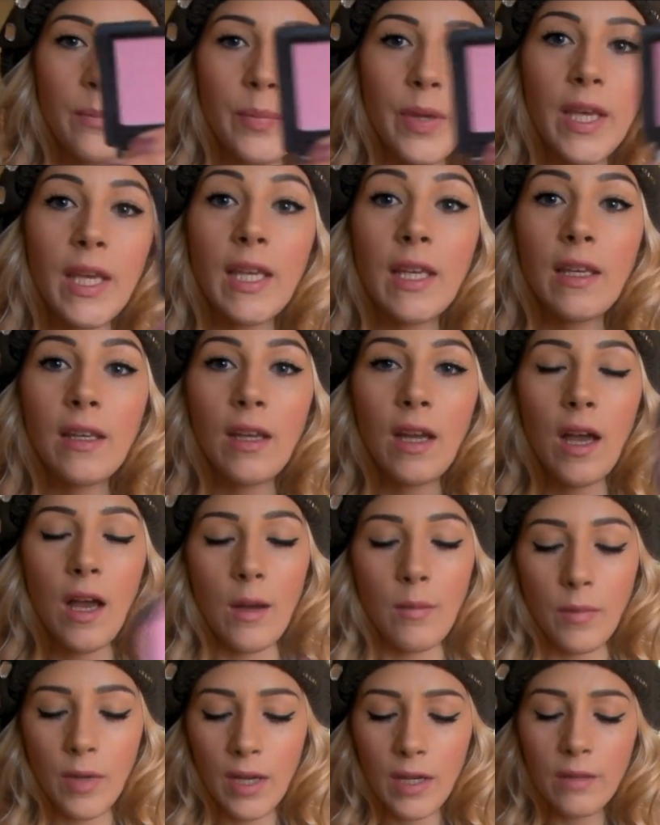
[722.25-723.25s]
pink
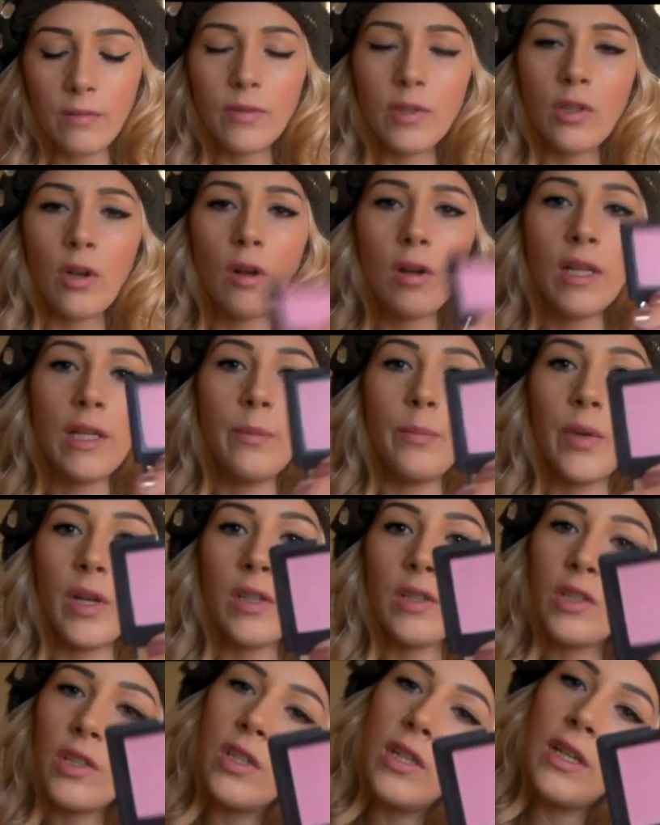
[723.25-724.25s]
kind of dolly
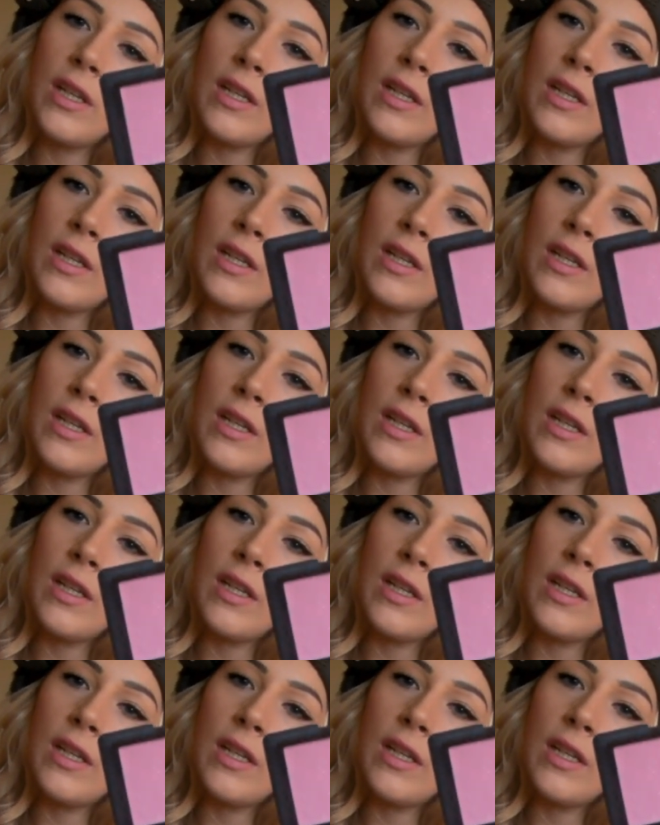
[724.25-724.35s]
blush